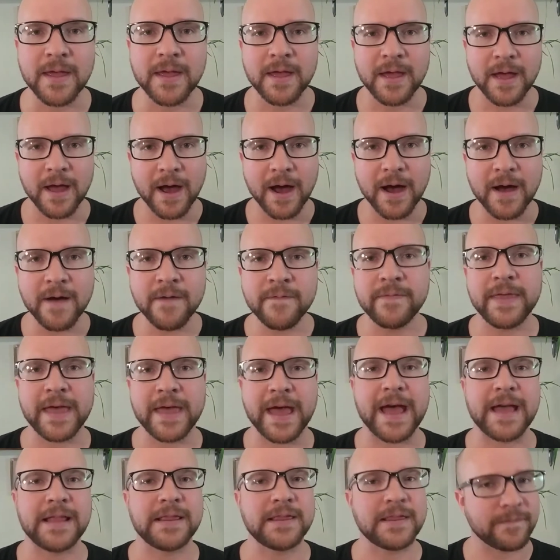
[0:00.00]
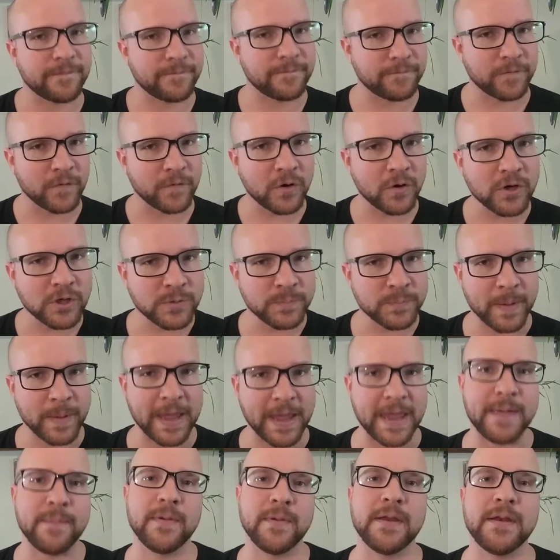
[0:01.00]
Of that, the first
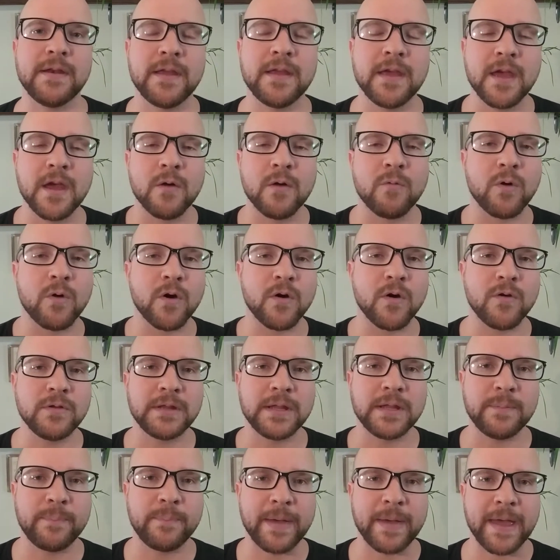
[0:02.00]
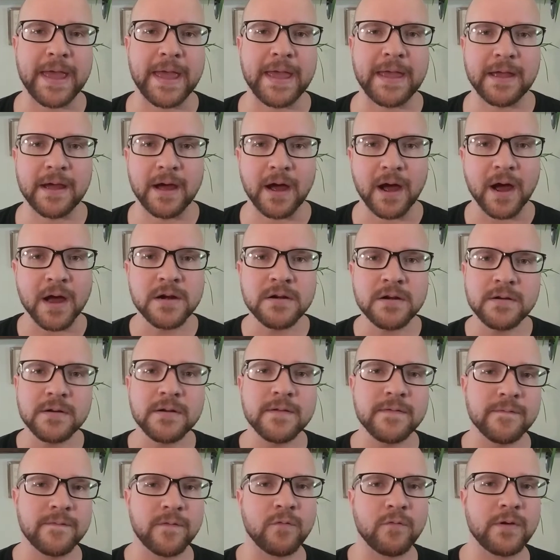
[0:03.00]
payment will only pay
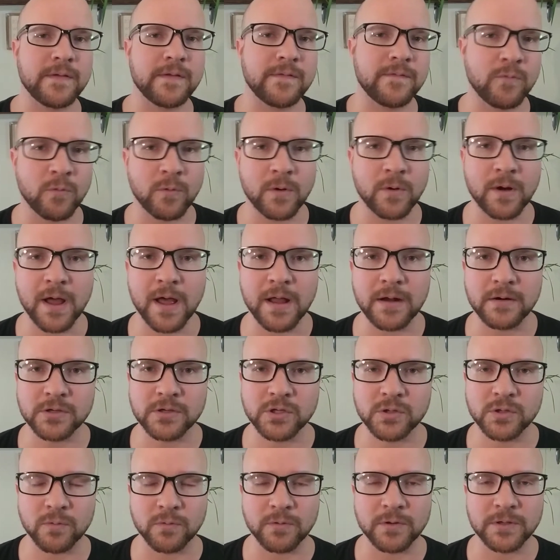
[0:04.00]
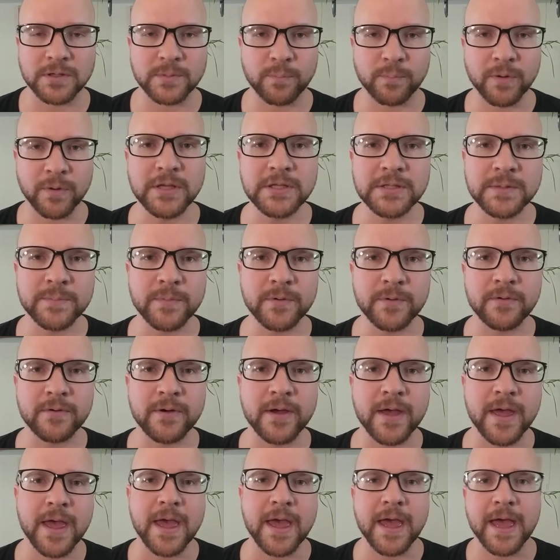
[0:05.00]
$144 toward the
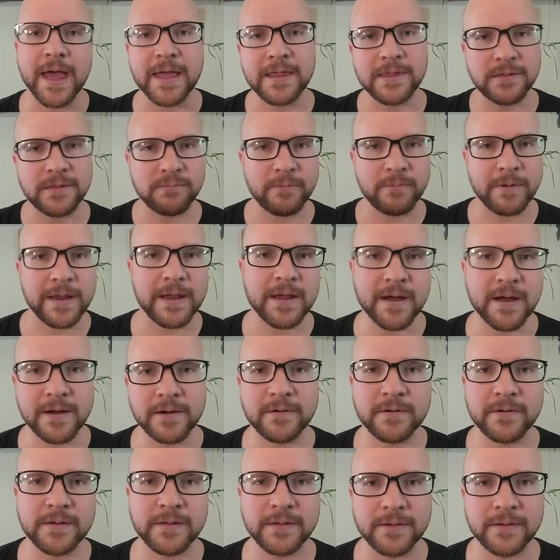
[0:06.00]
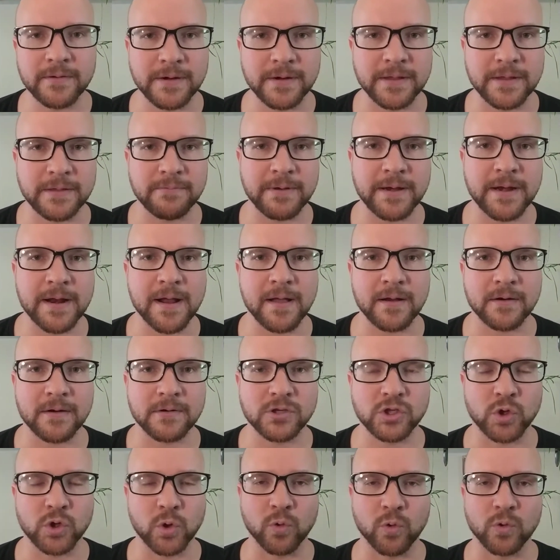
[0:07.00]
principal and
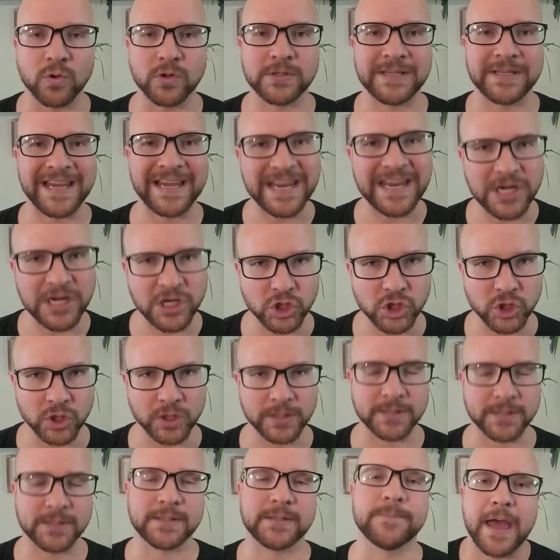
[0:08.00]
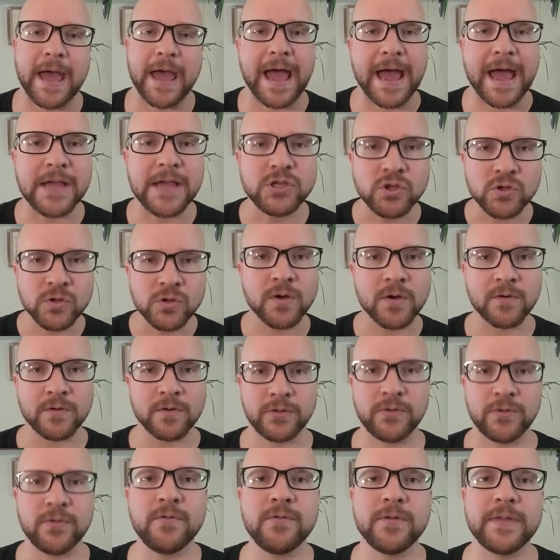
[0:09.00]
$333 towards interest. As you go
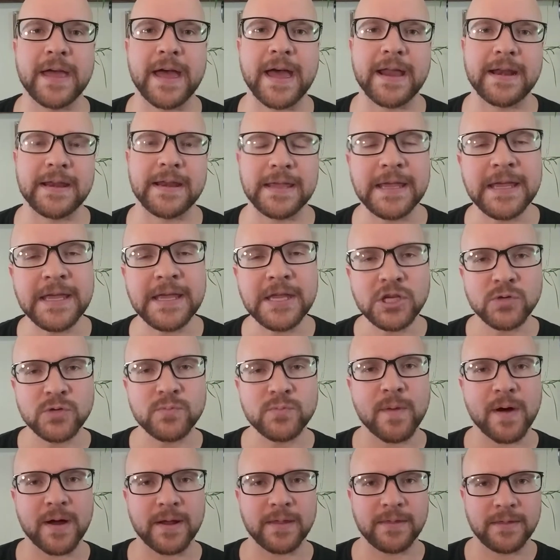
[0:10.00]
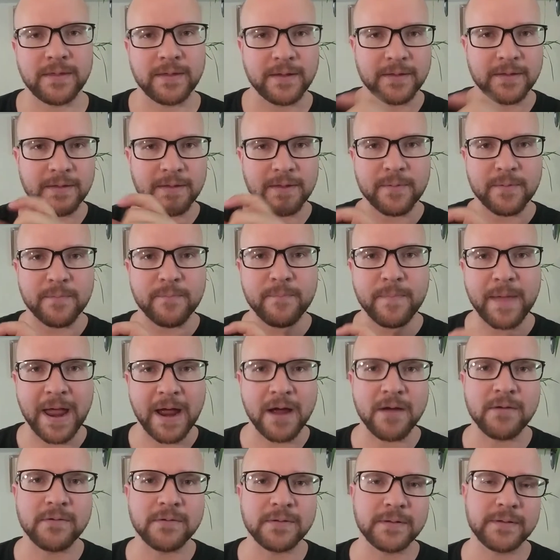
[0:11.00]
through that, each month the
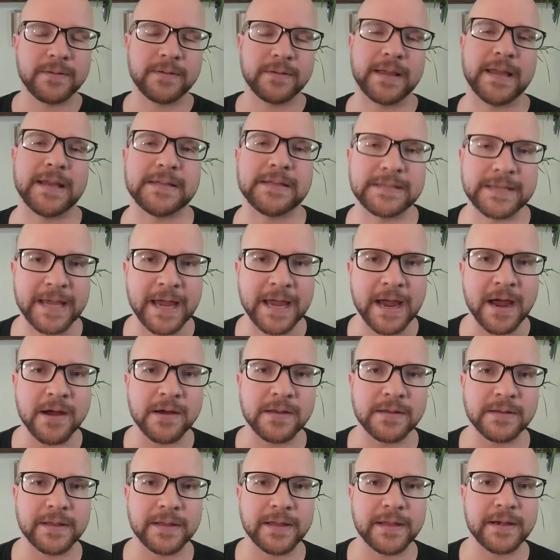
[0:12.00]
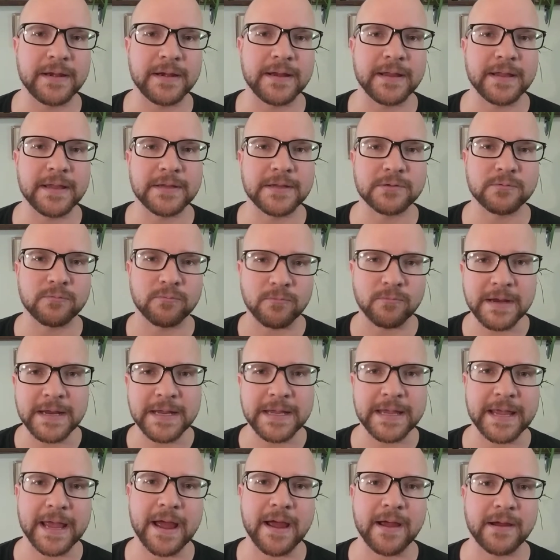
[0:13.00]
amount that is calculated is
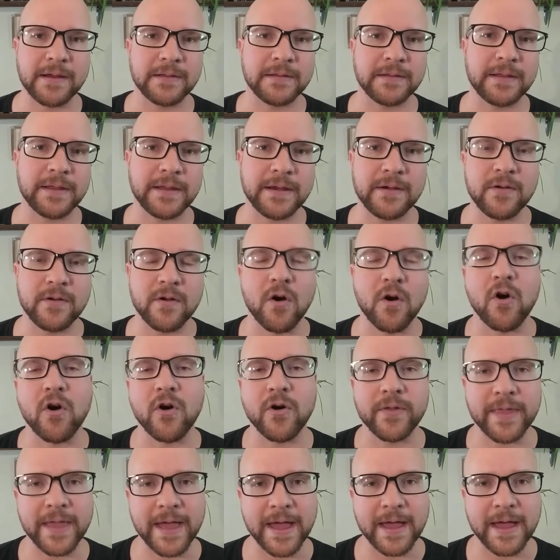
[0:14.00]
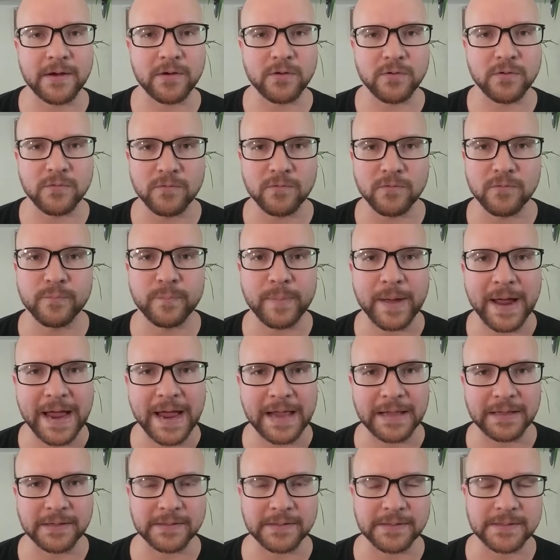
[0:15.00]
recalculated on that new
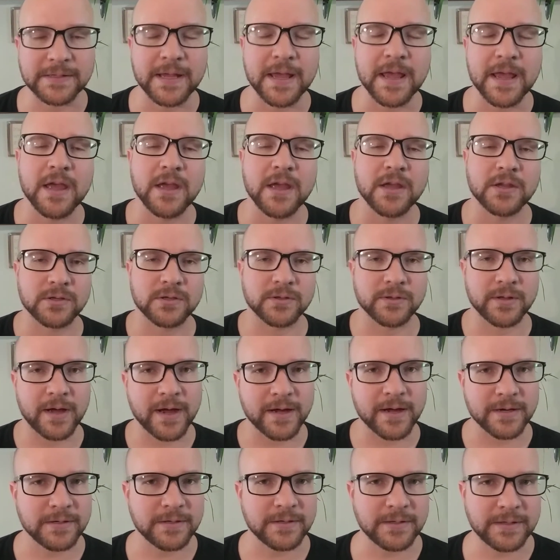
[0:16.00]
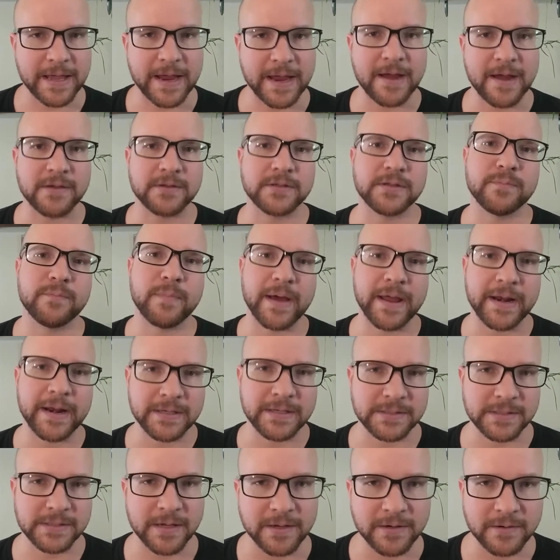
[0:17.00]
balance. So the 100,000
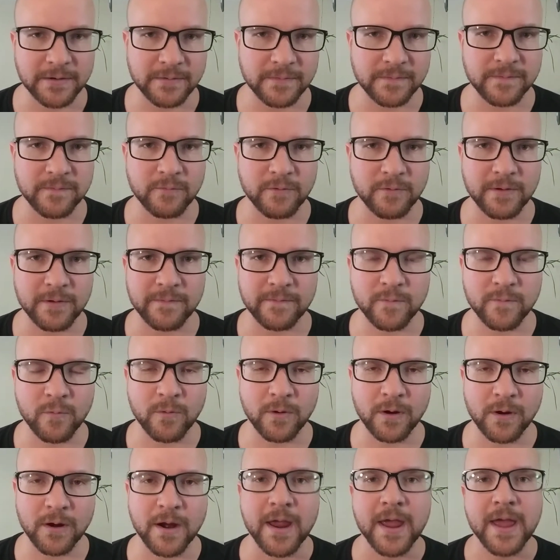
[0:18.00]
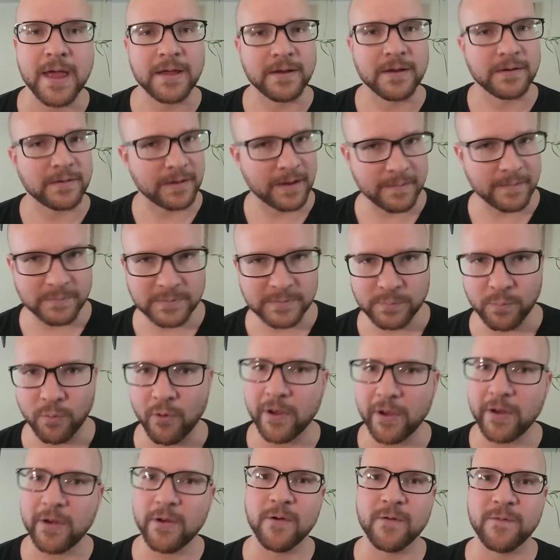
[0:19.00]
minus the 144 times
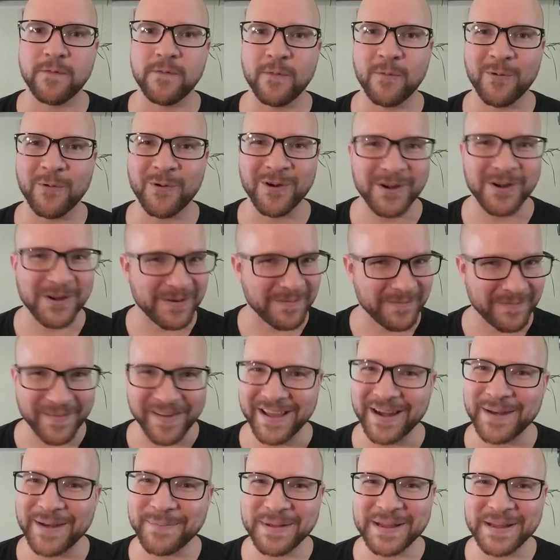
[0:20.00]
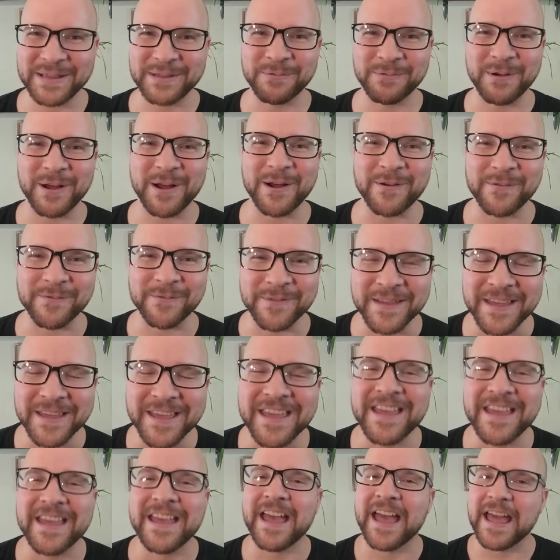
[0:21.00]
0.04 divided by 12.
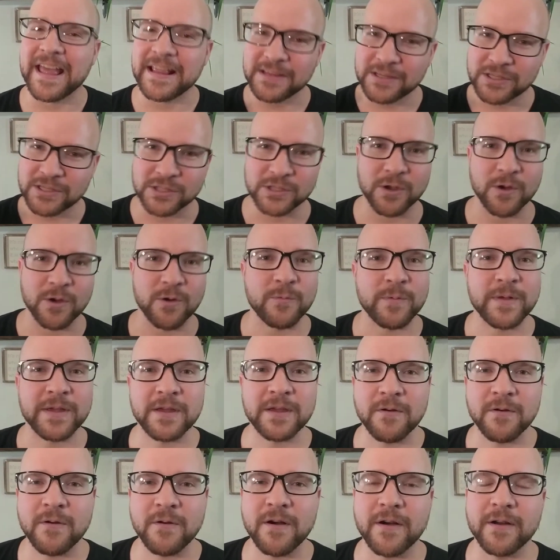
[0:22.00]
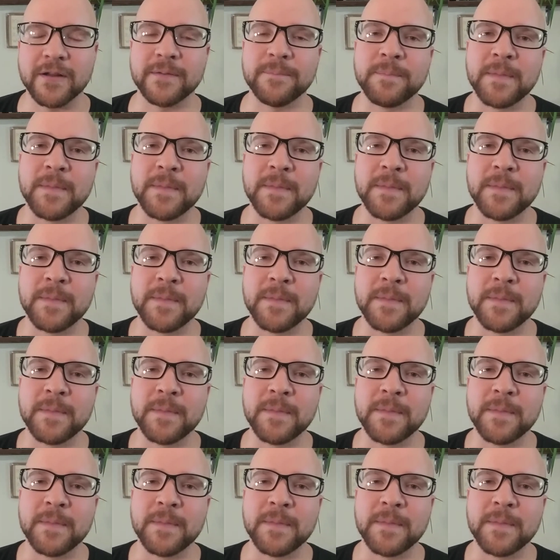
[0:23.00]
And so we go on.